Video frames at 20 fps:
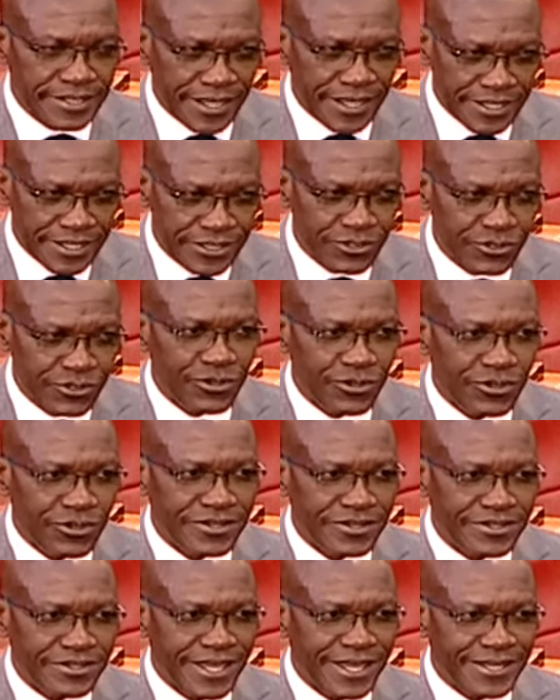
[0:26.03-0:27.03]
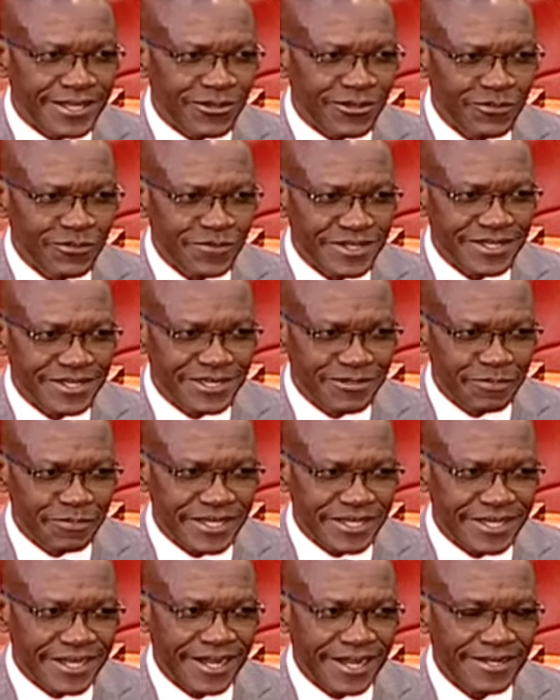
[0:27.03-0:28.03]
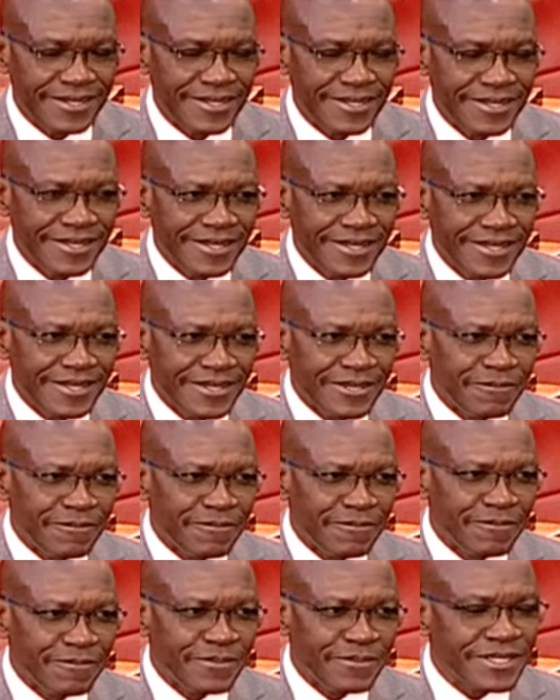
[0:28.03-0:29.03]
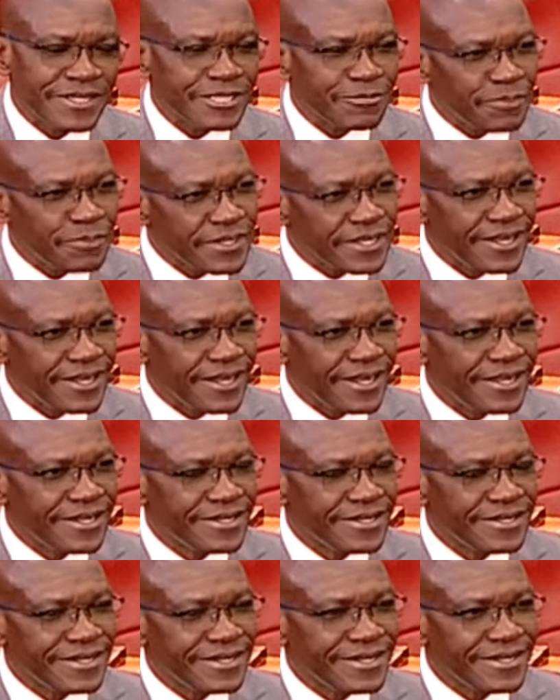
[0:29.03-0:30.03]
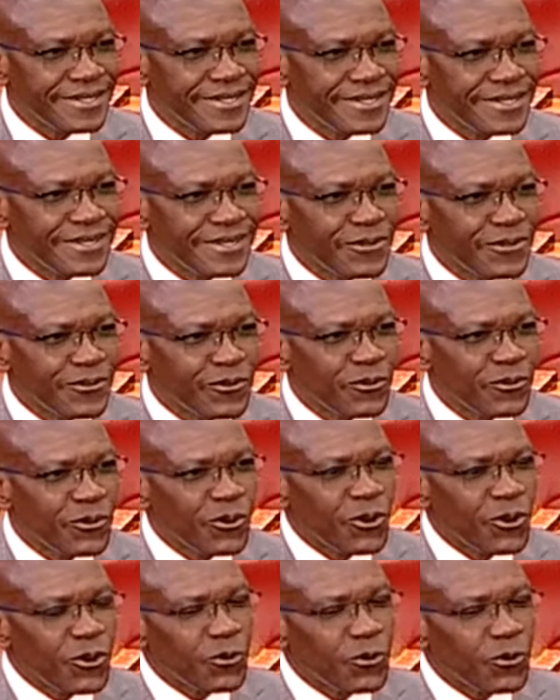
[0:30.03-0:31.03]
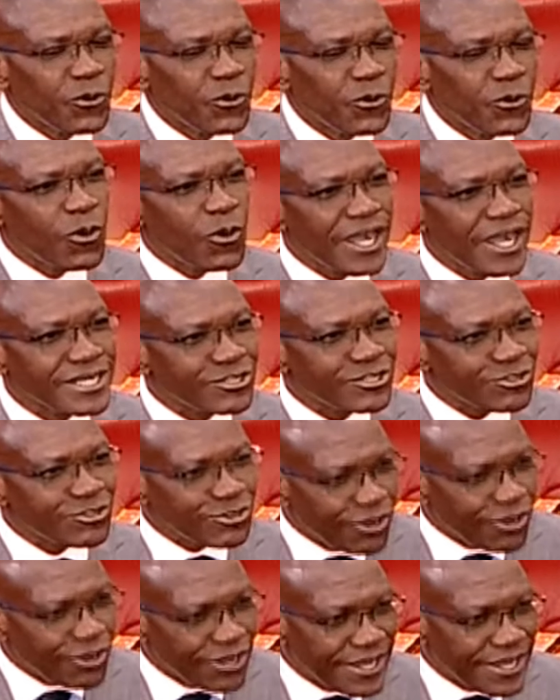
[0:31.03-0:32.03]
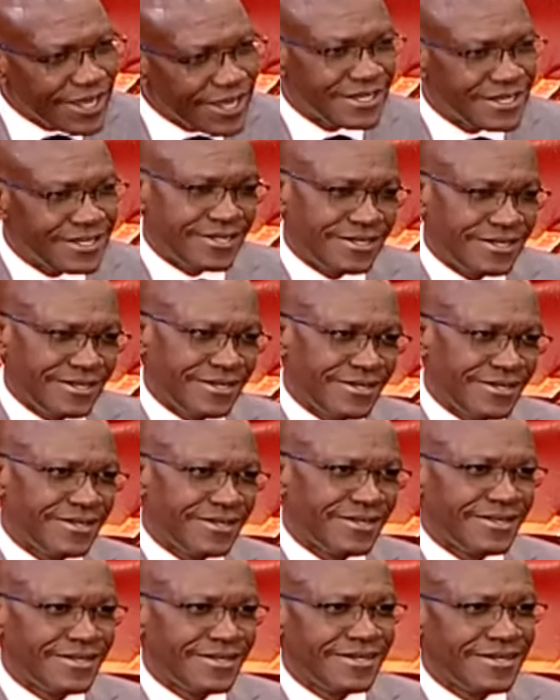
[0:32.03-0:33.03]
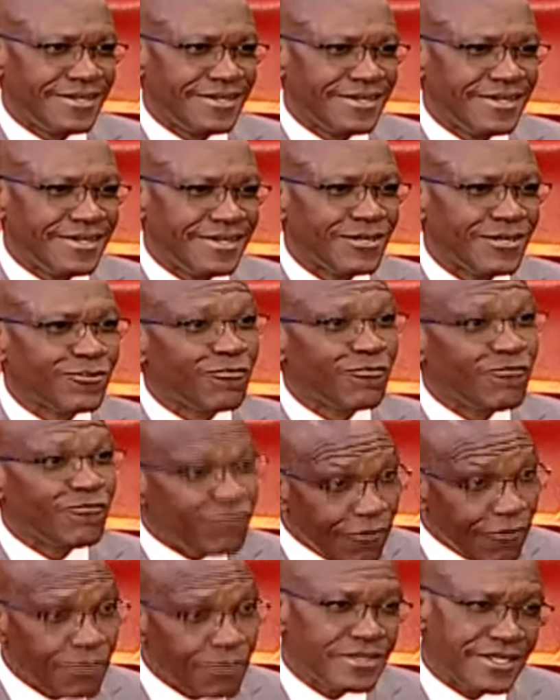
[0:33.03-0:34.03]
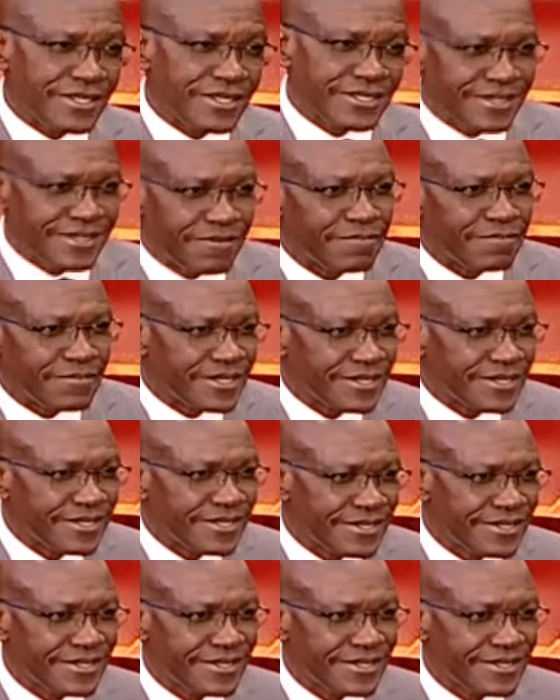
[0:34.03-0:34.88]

Thank you. Thank you, Mr. Speaker. Mr. Speaker, we worked so hard to form this government.